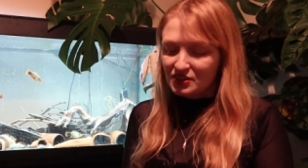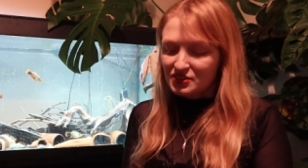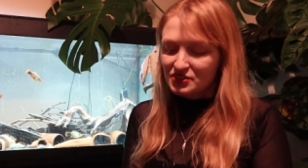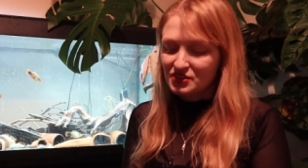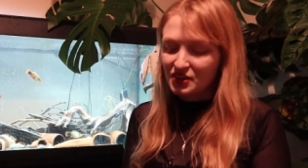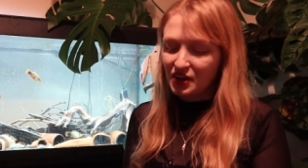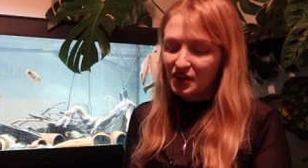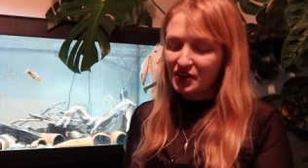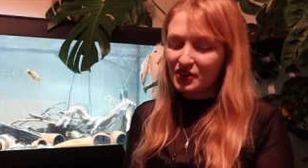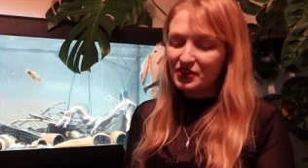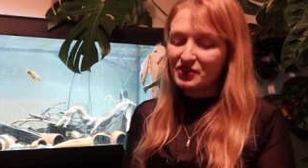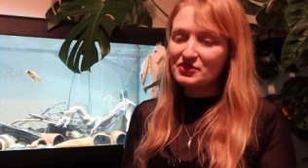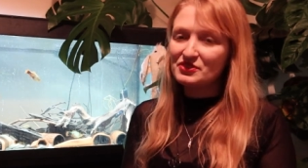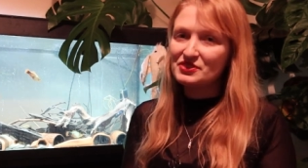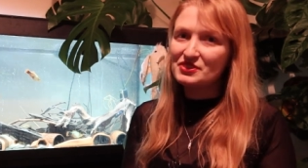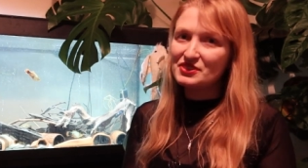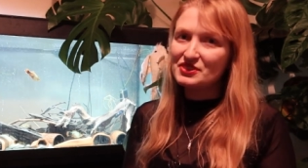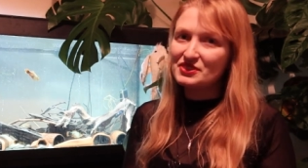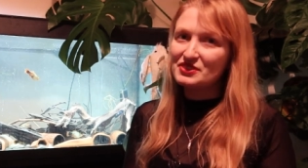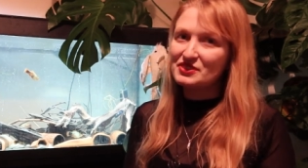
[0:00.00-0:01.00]

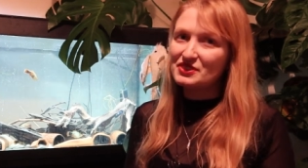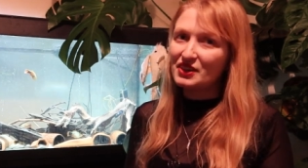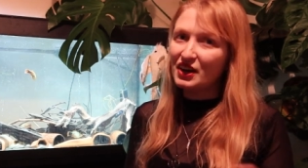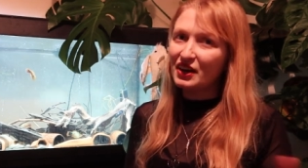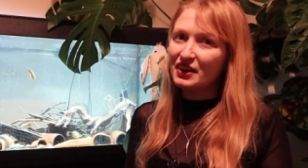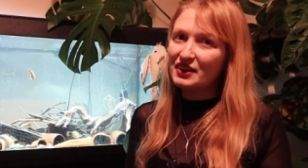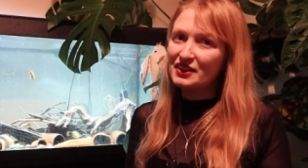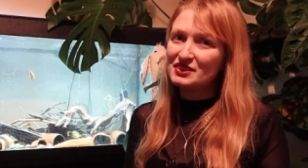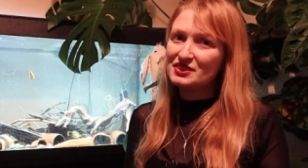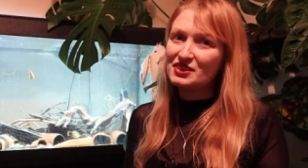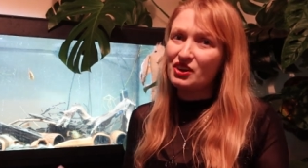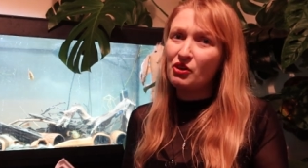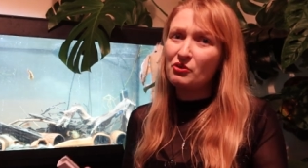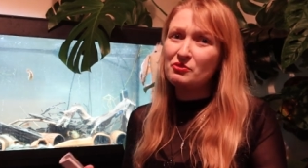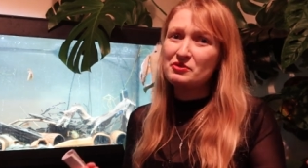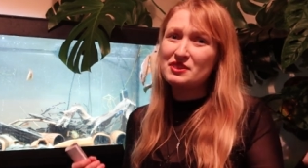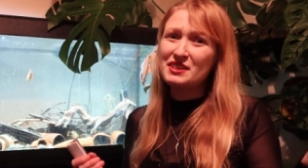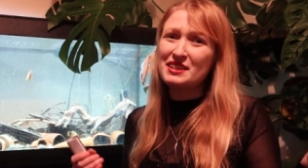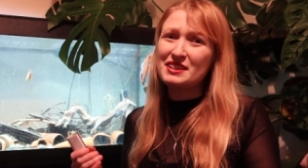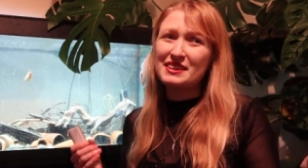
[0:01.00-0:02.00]
So diets,
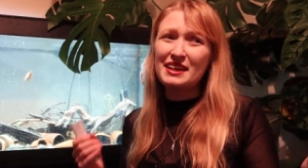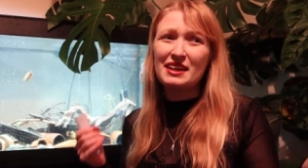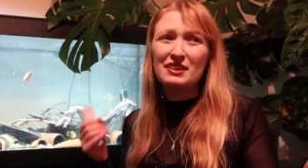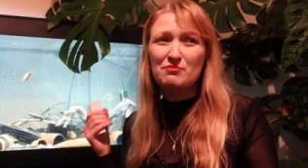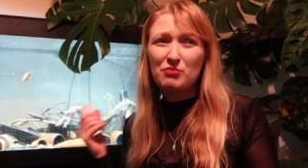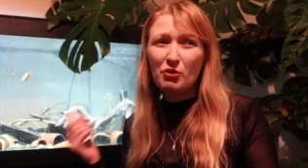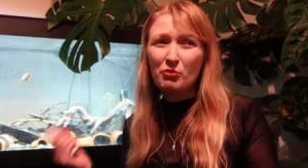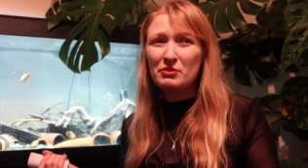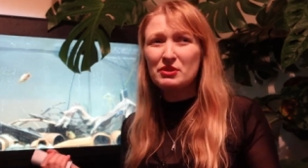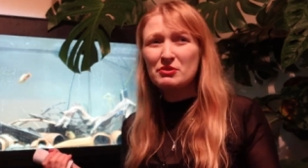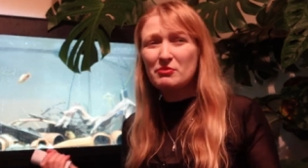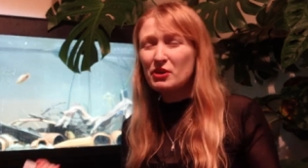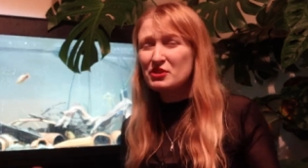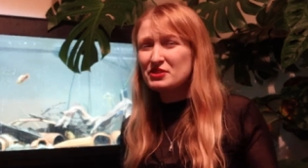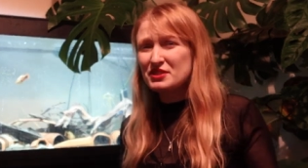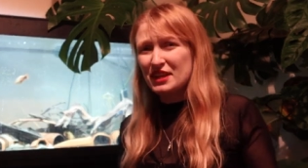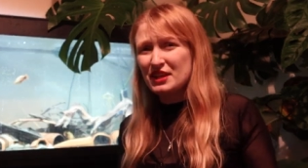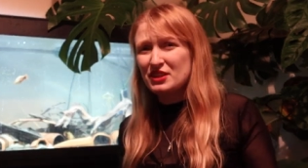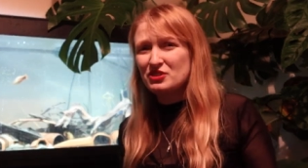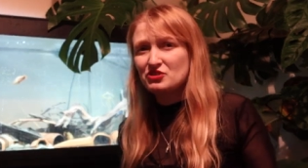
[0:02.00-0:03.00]
obviously, they're probably the
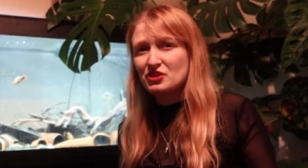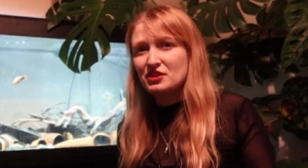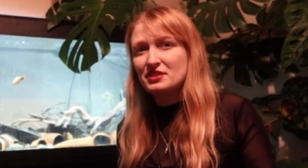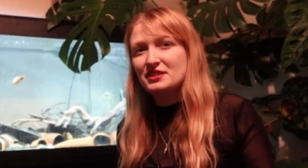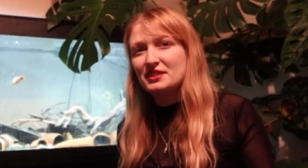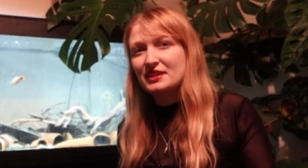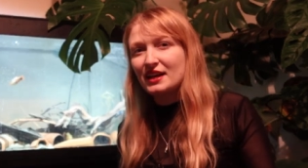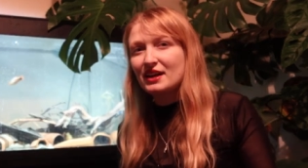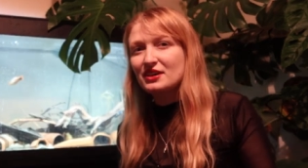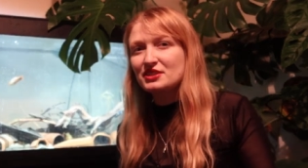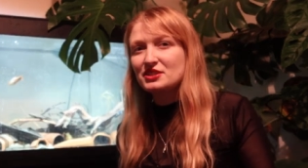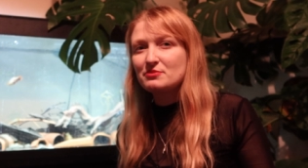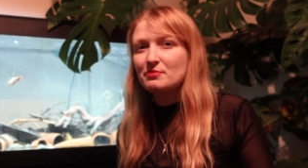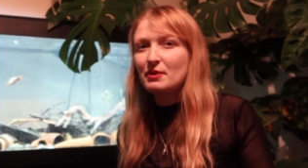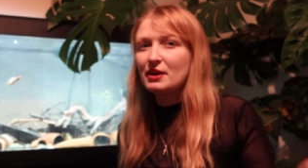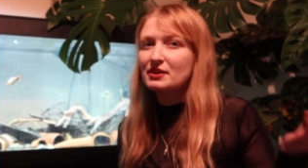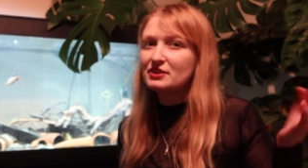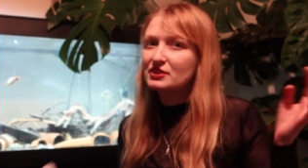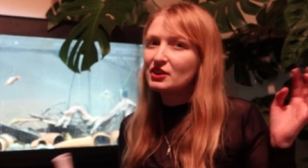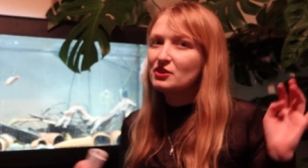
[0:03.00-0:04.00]
most interesting
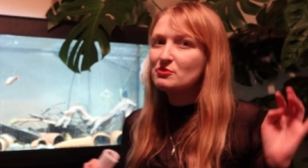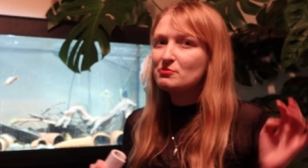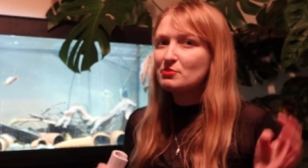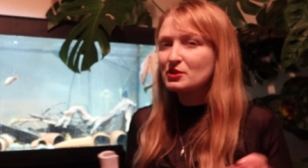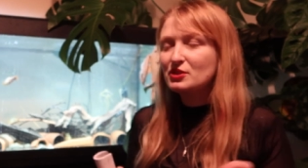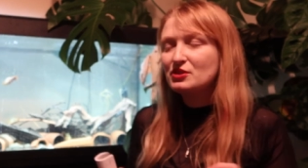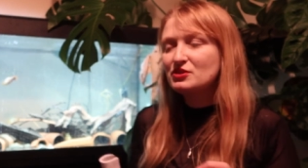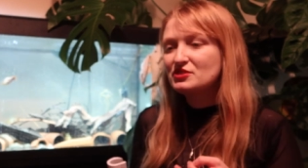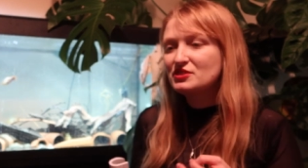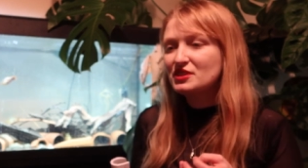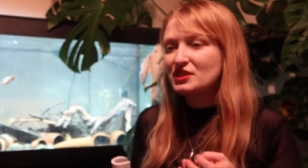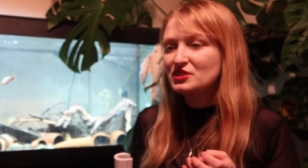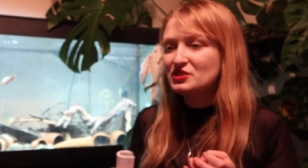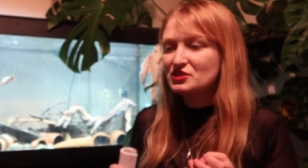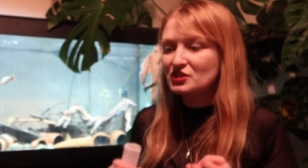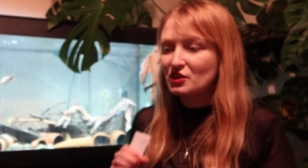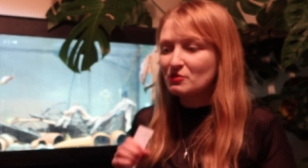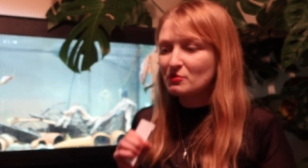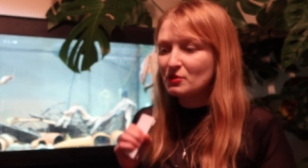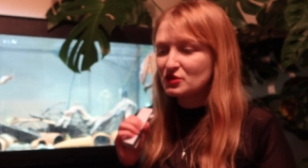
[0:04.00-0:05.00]
aspect though, because
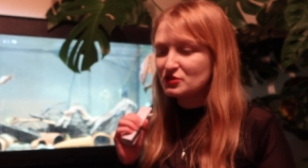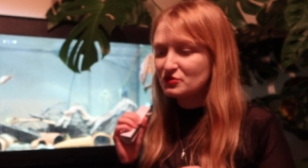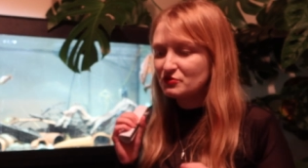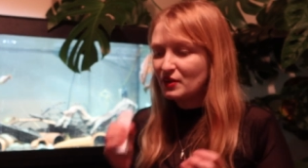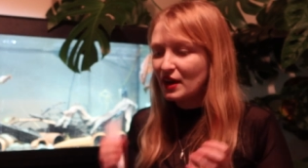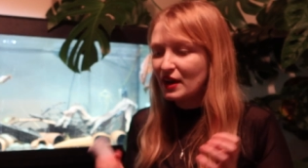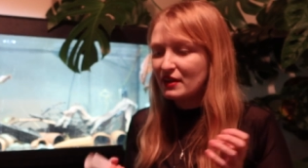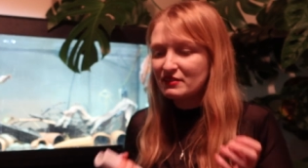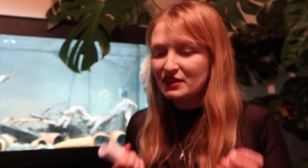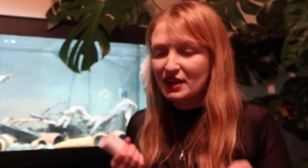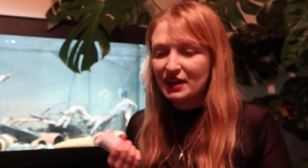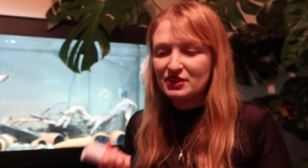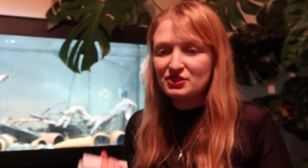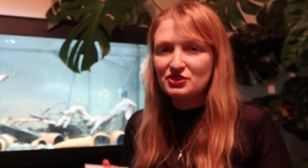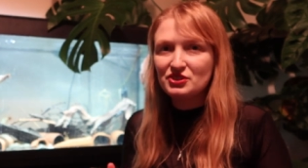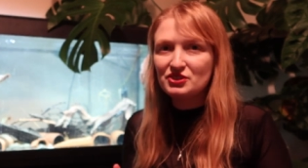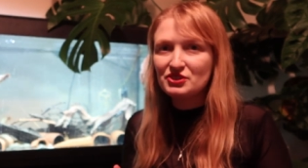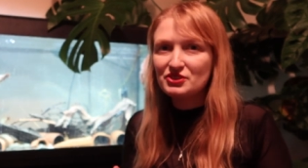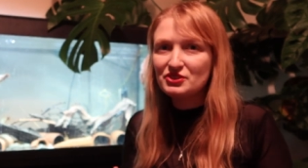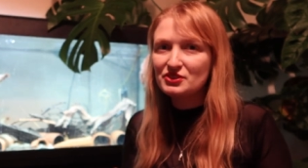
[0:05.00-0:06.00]
there's so much
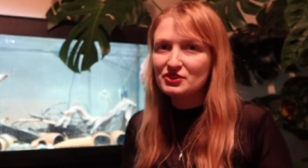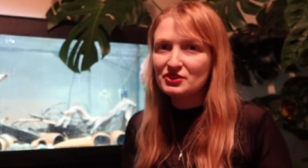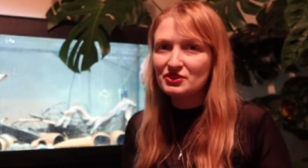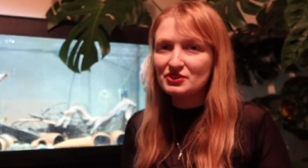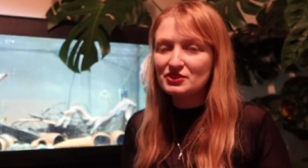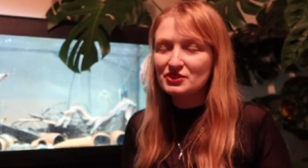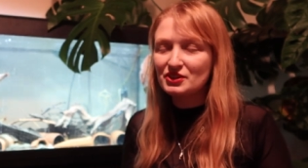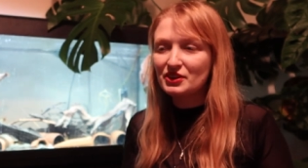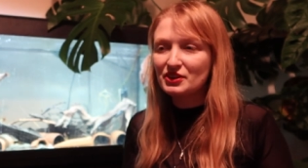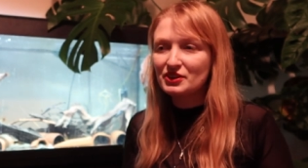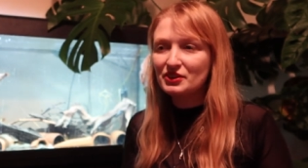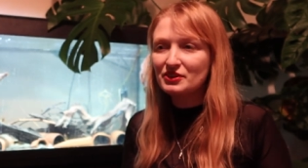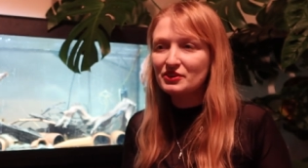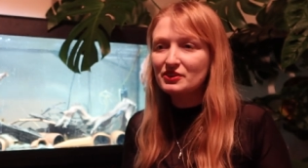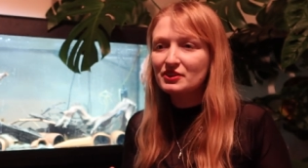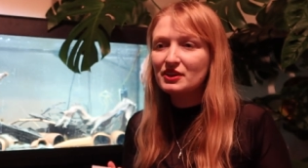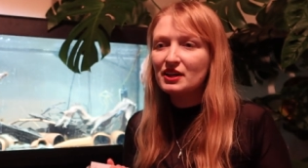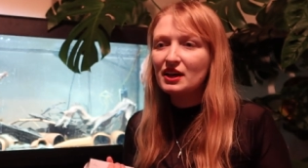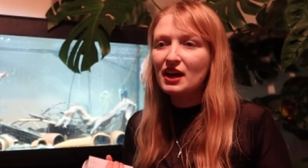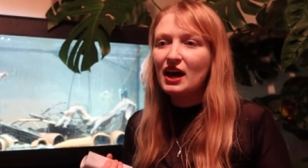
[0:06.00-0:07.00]
variation you can
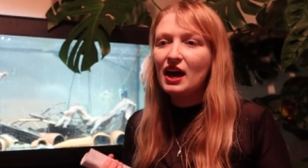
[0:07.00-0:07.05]
do.